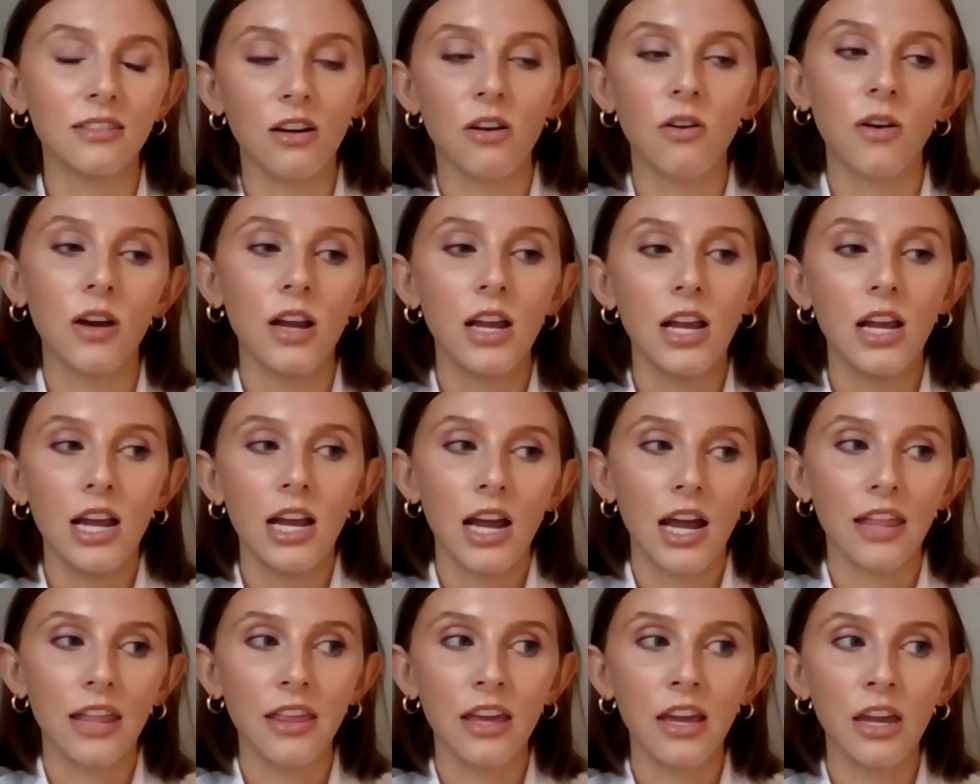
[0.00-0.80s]
So
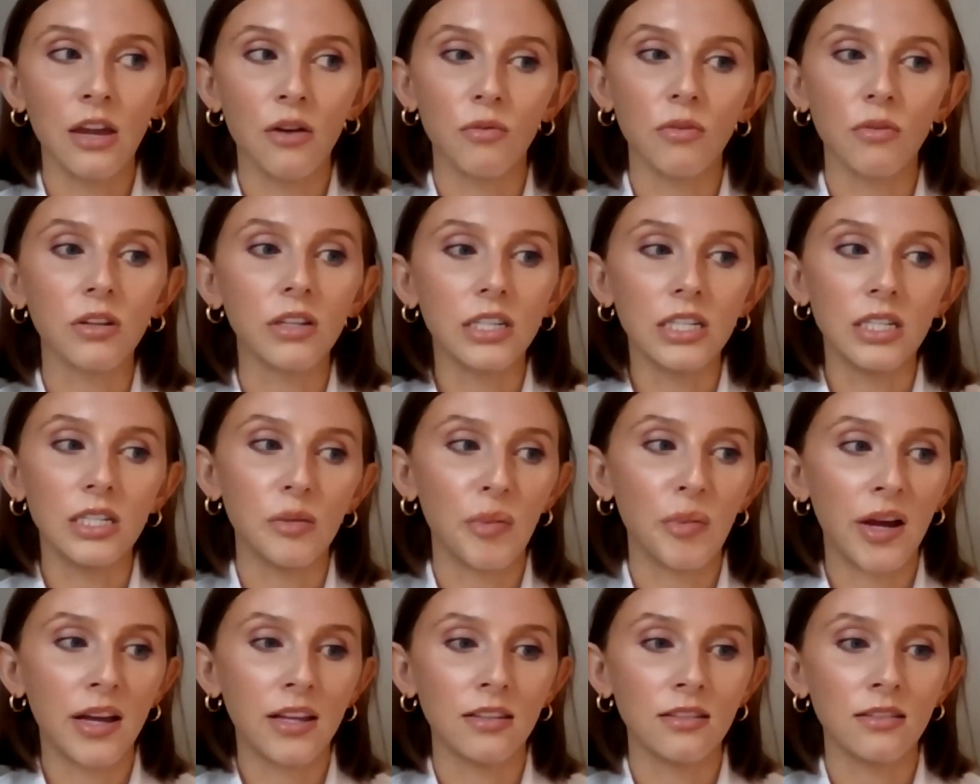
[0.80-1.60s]
I think it really
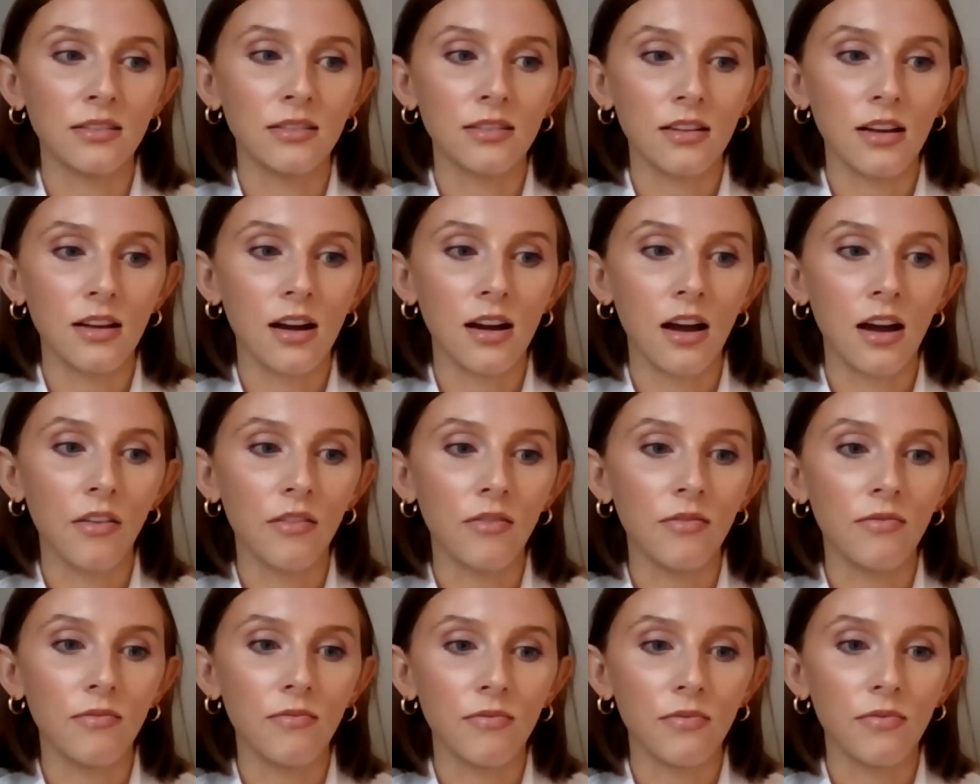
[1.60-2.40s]
depends
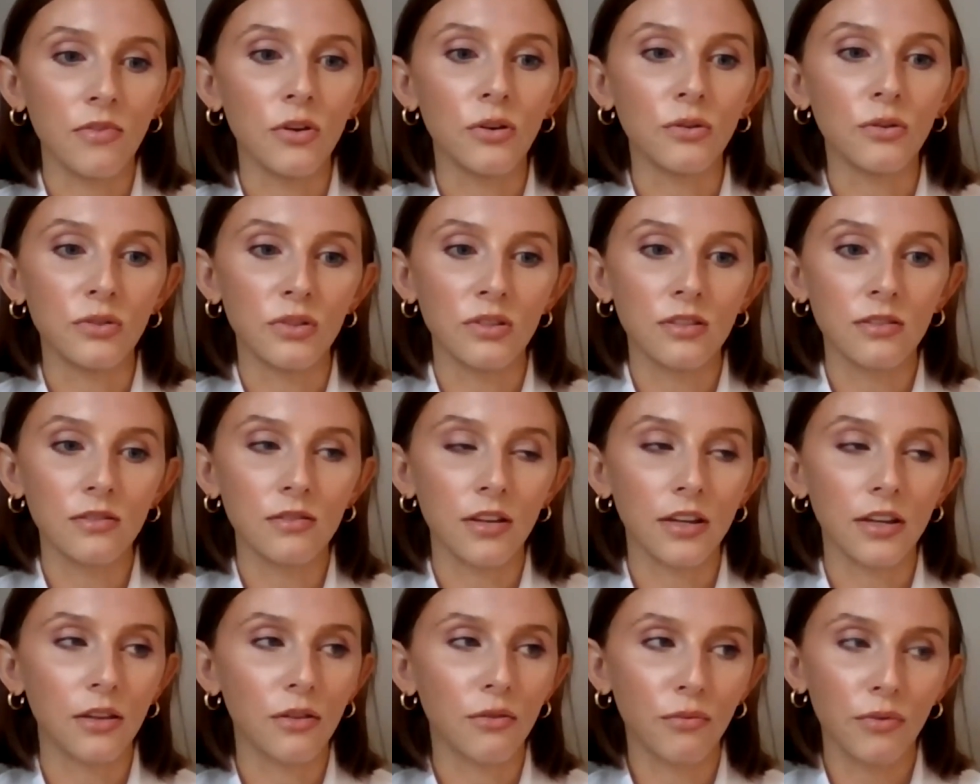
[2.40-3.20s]
on those
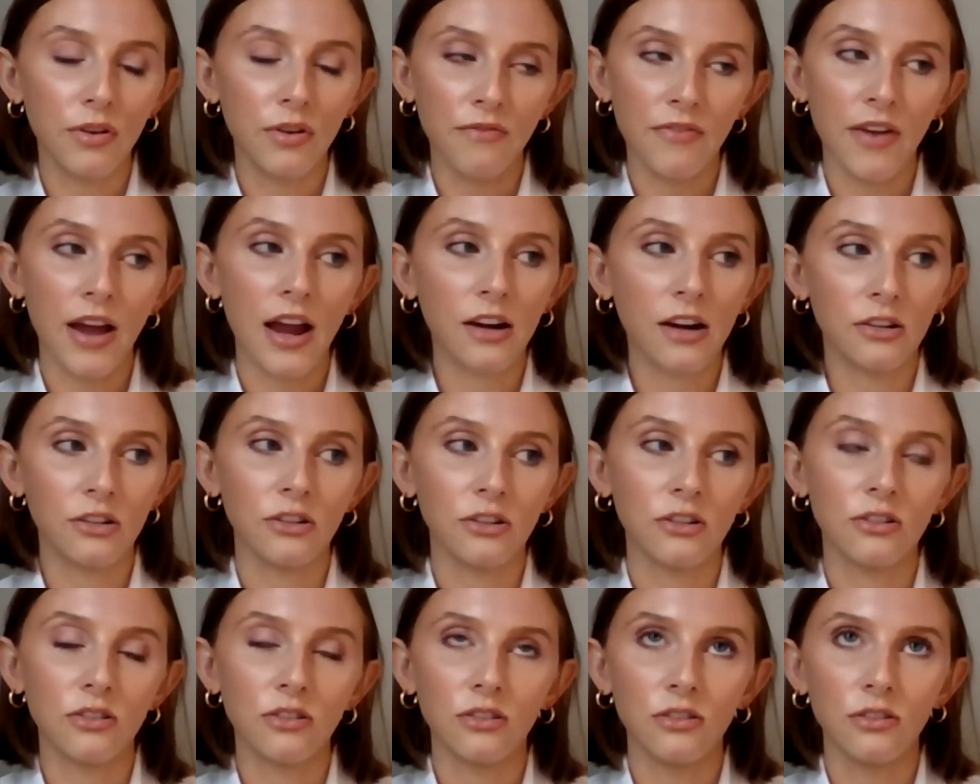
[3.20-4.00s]
like three
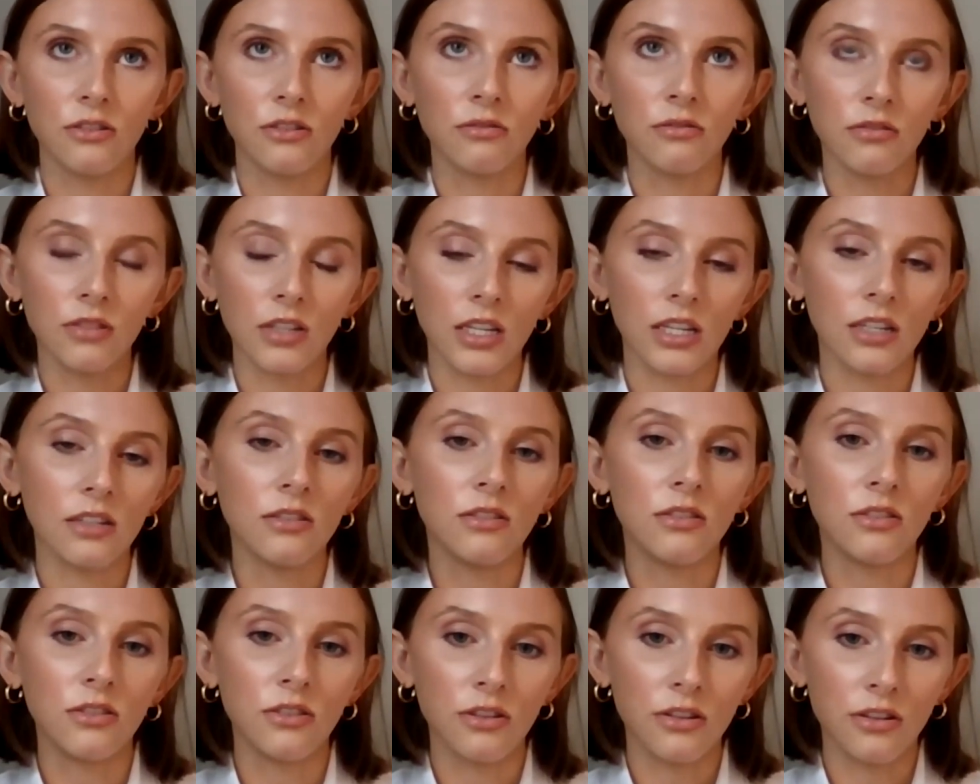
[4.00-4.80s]
factors: your
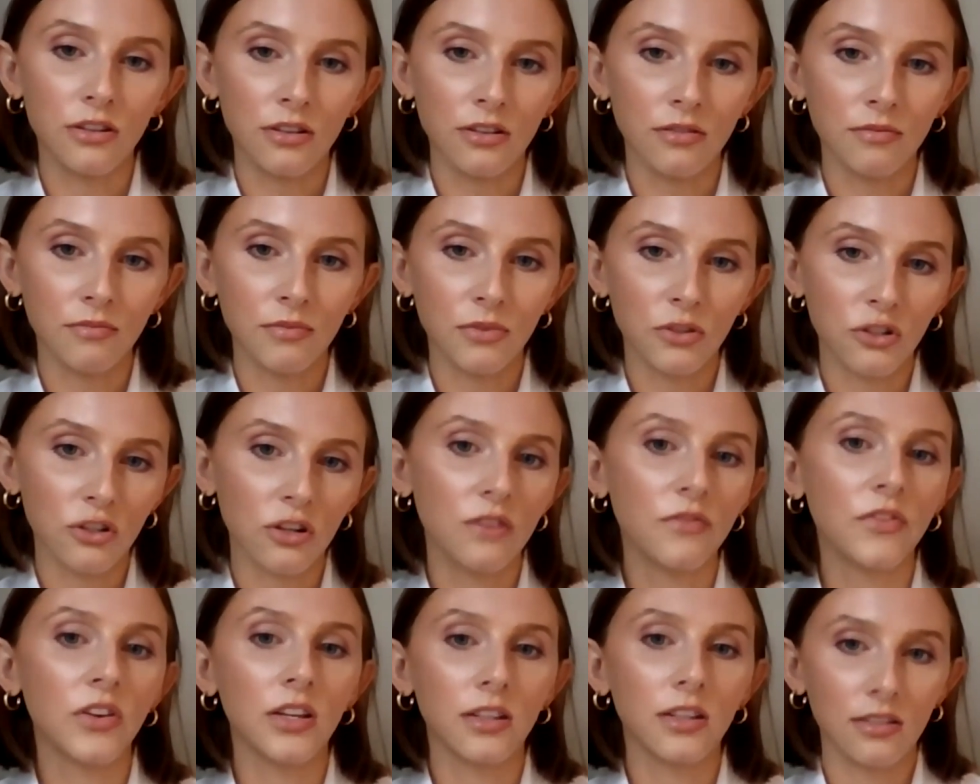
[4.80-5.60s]
leads, your
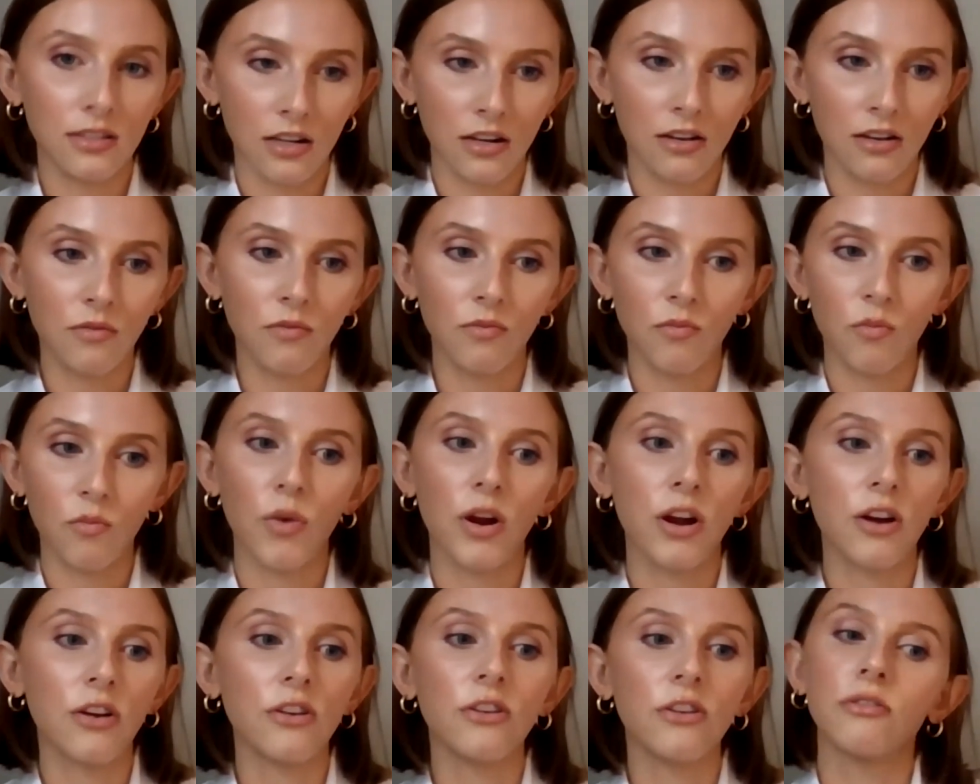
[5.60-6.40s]
service, and
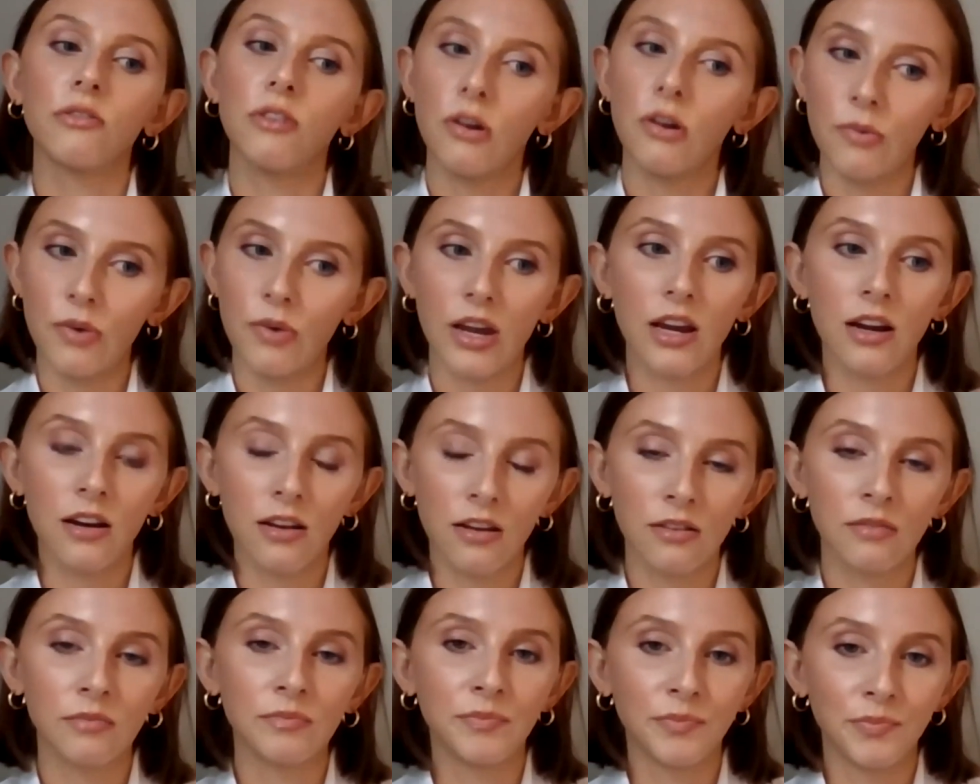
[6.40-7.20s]
where you're
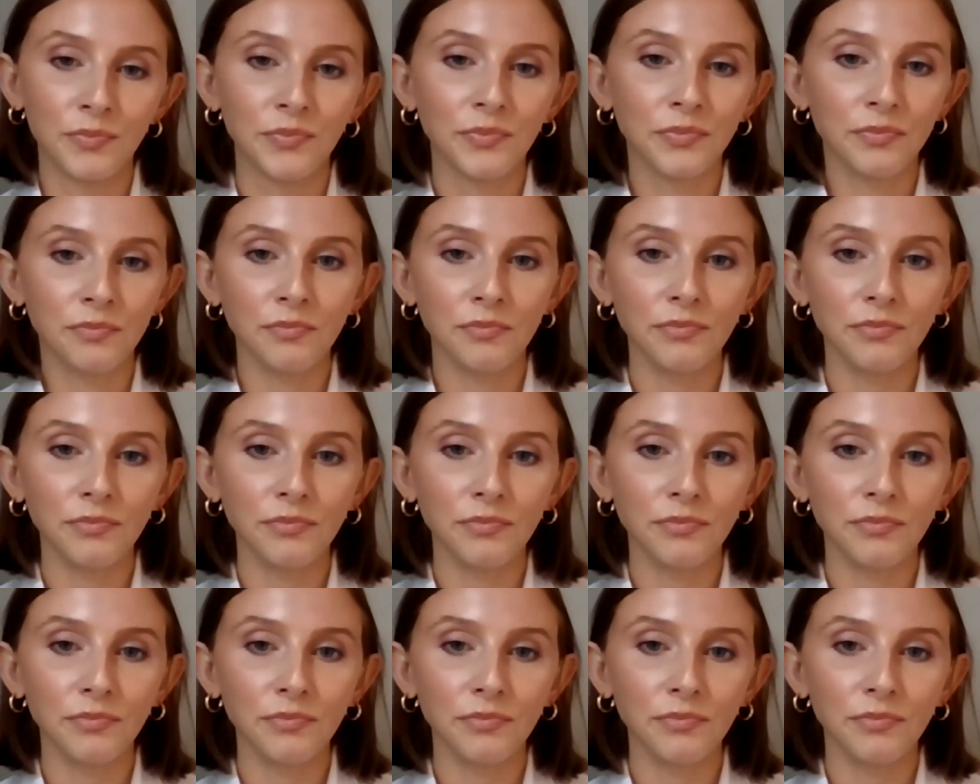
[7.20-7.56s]
located.